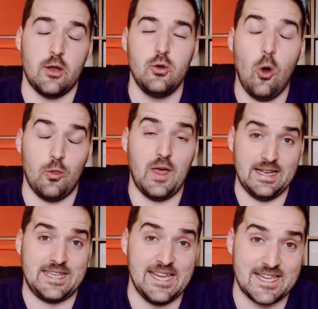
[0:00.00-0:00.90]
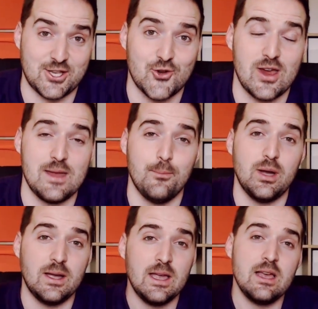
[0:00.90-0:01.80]
Not that extreme,
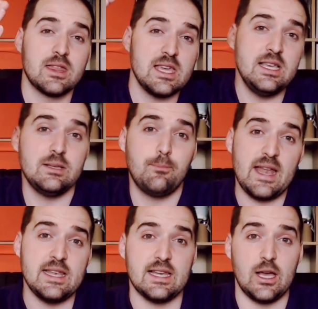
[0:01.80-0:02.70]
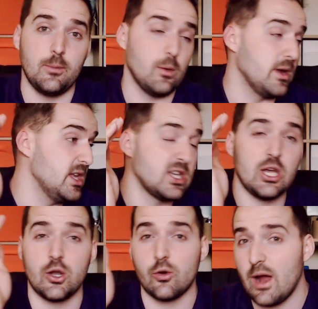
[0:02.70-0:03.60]
but things bend a little bit when you
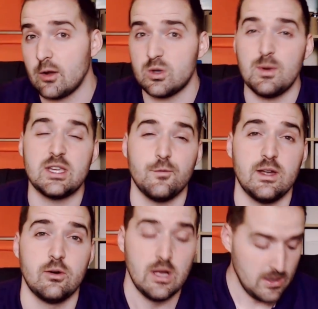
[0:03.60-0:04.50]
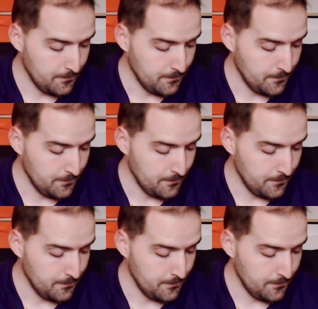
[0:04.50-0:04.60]
turn around, which makes you feel,